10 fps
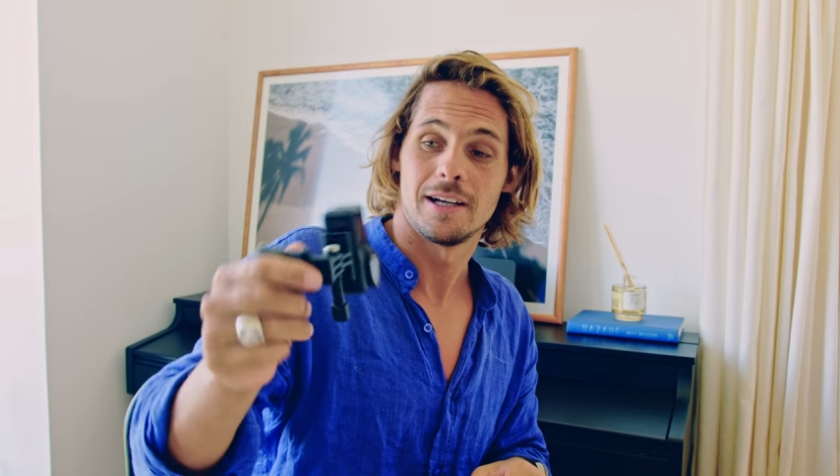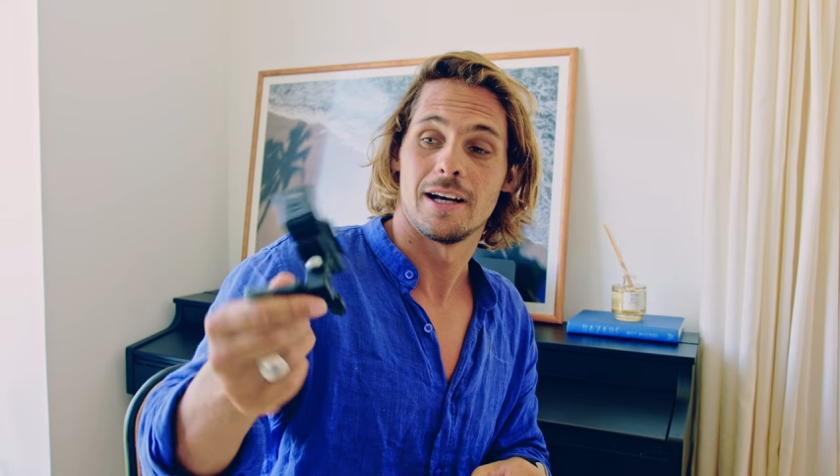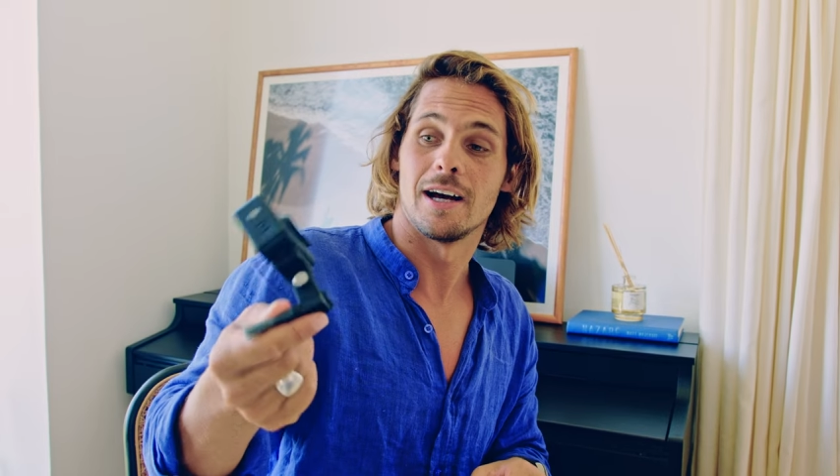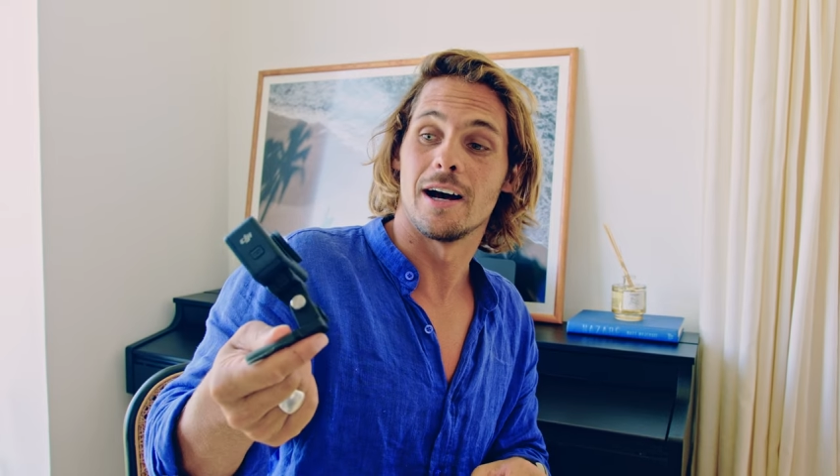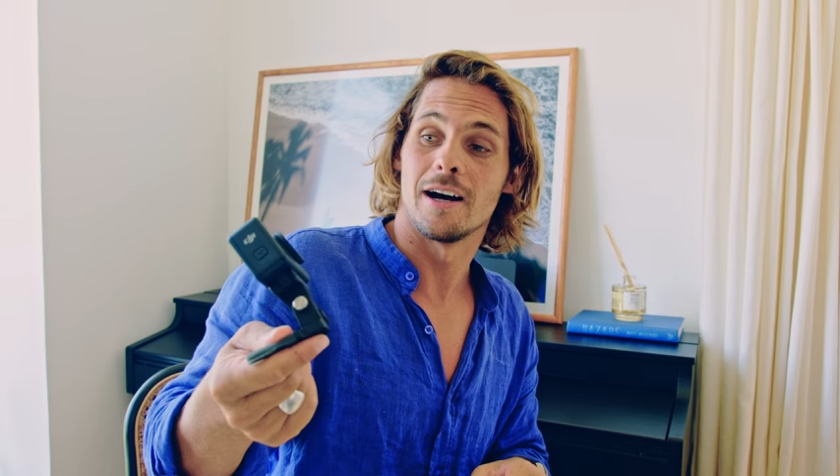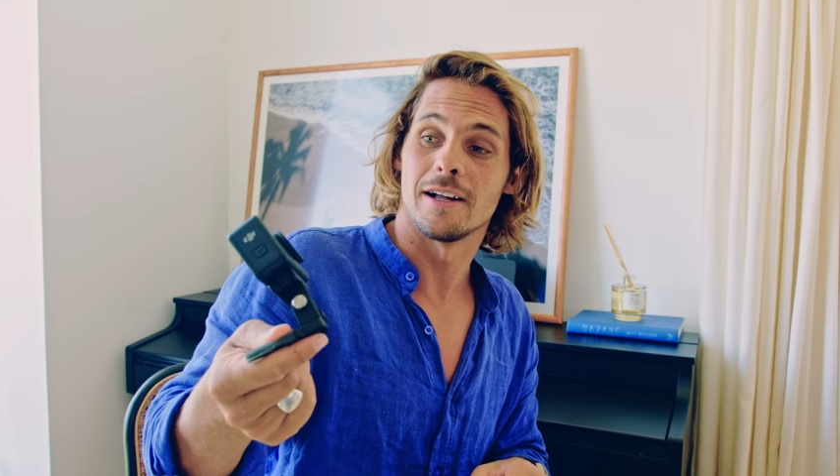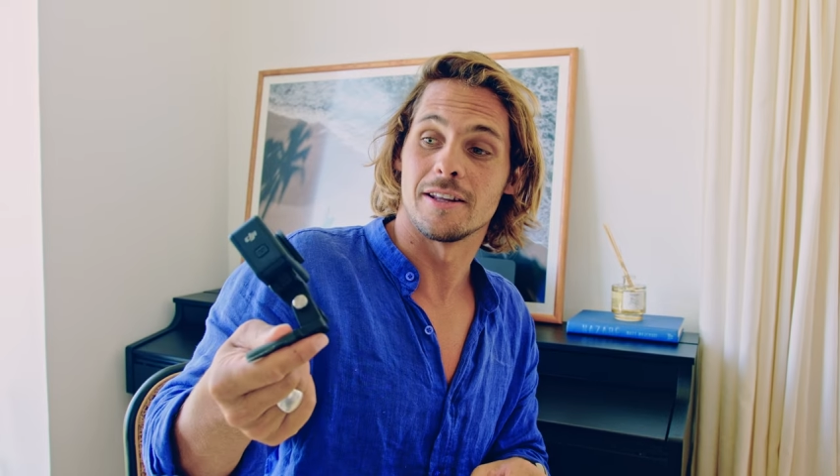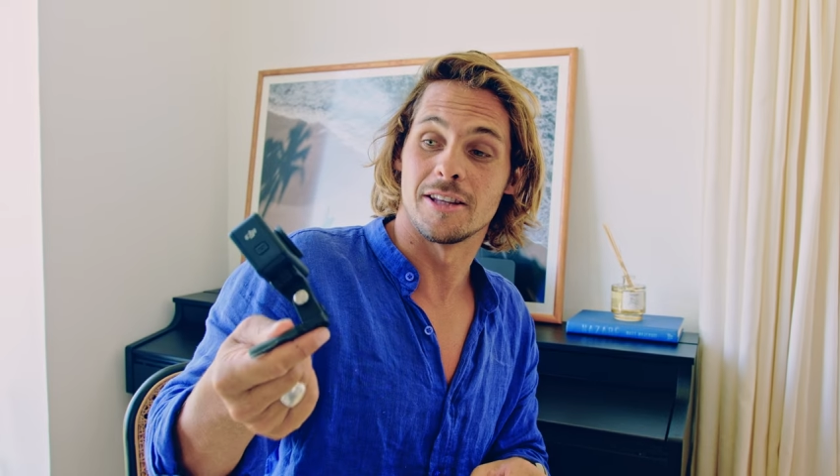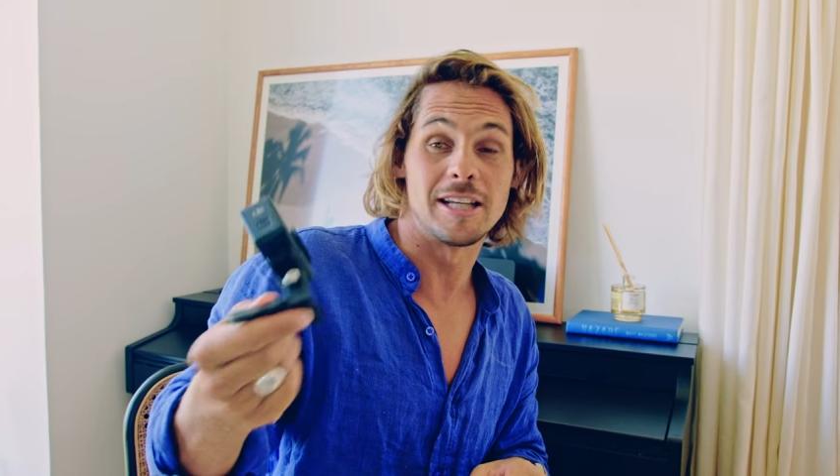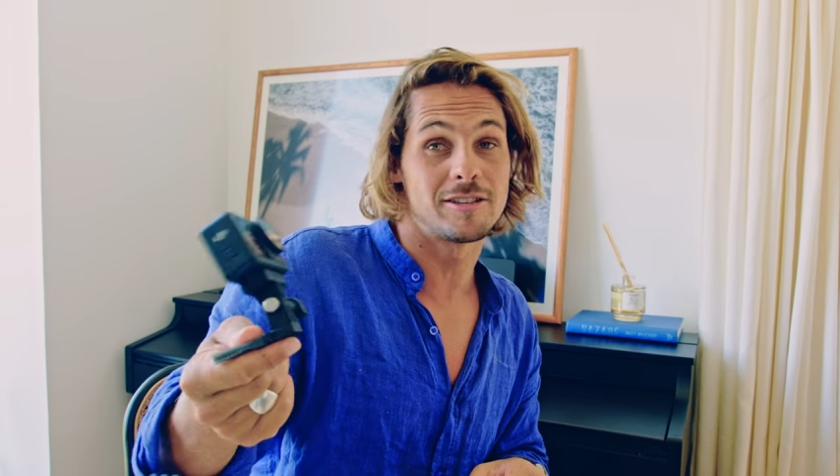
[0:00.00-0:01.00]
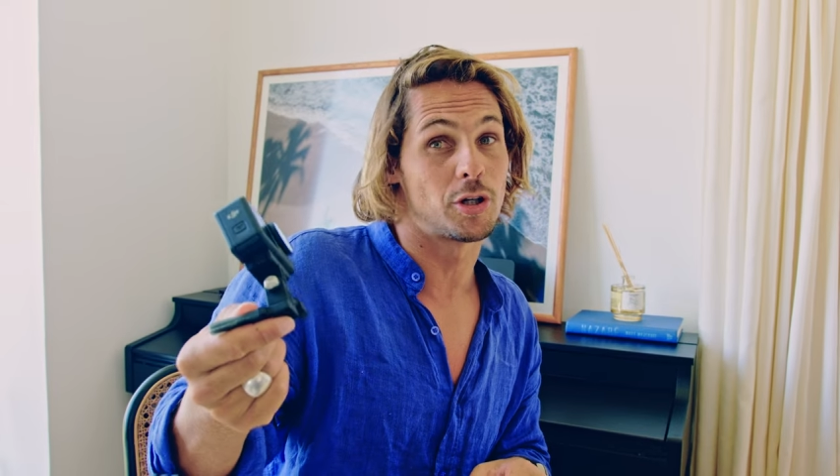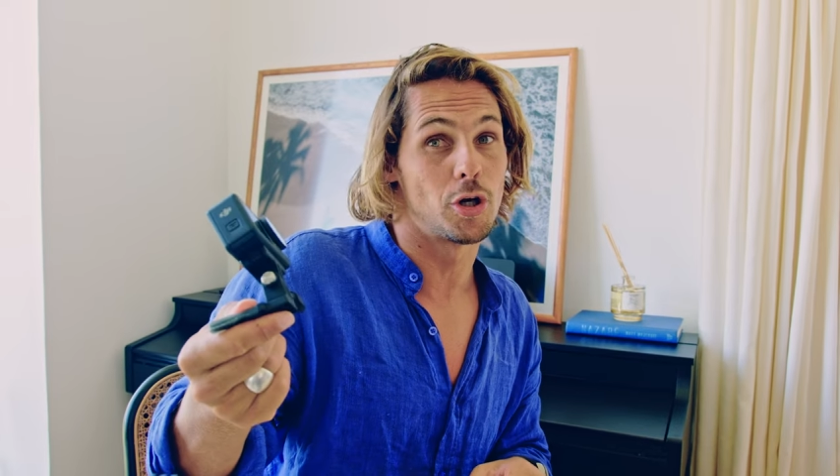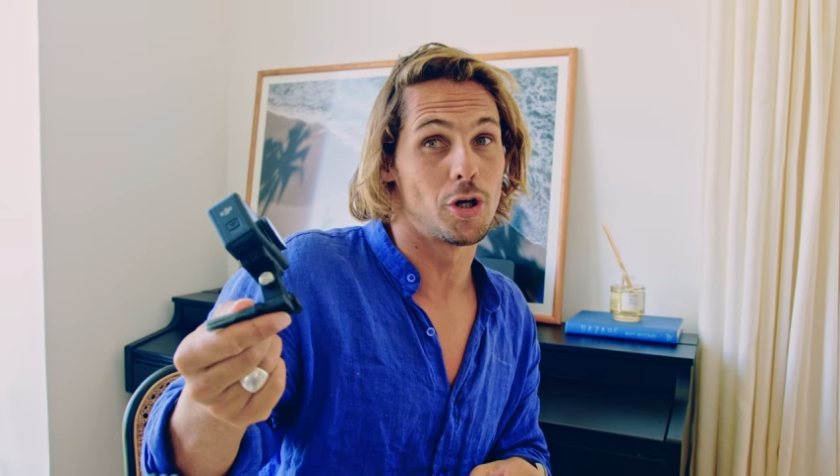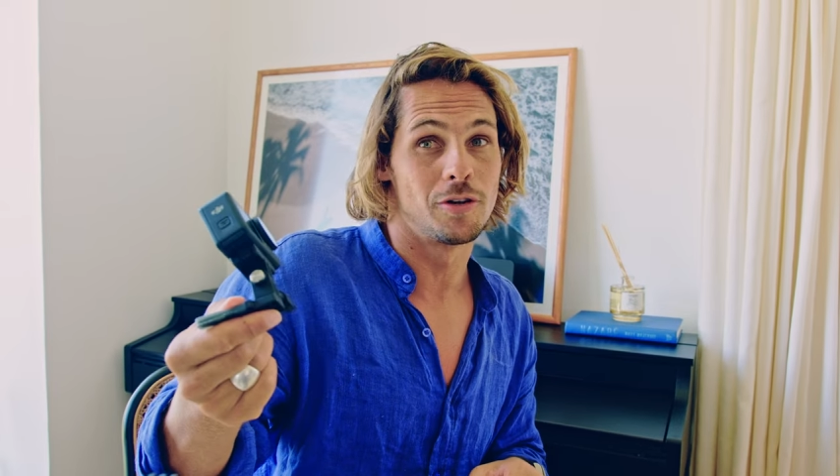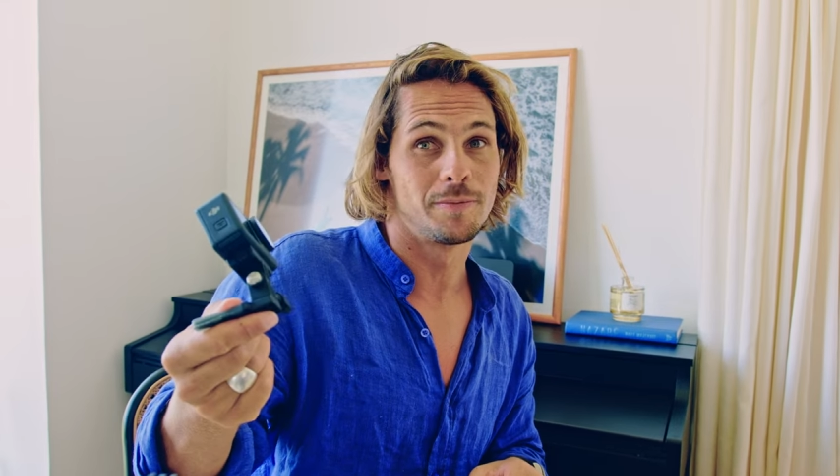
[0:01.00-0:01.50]
uh, this
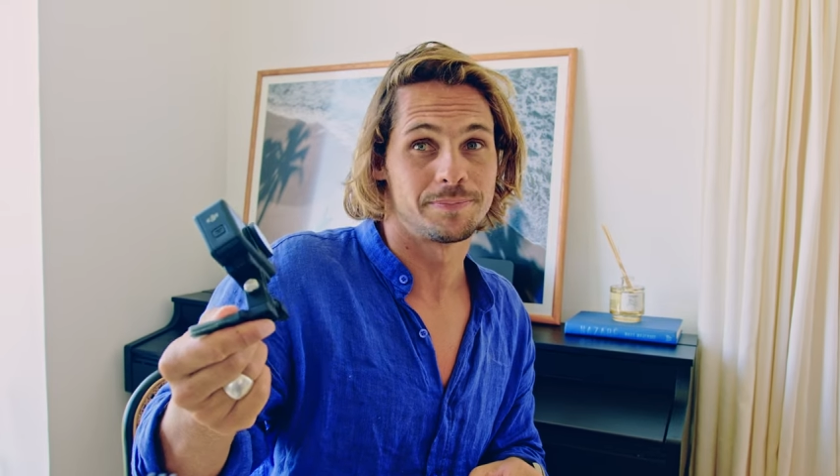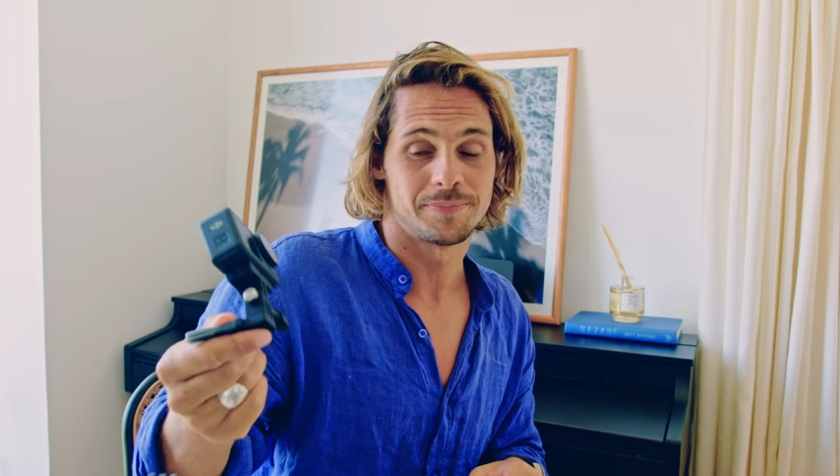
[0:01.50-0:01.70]
good,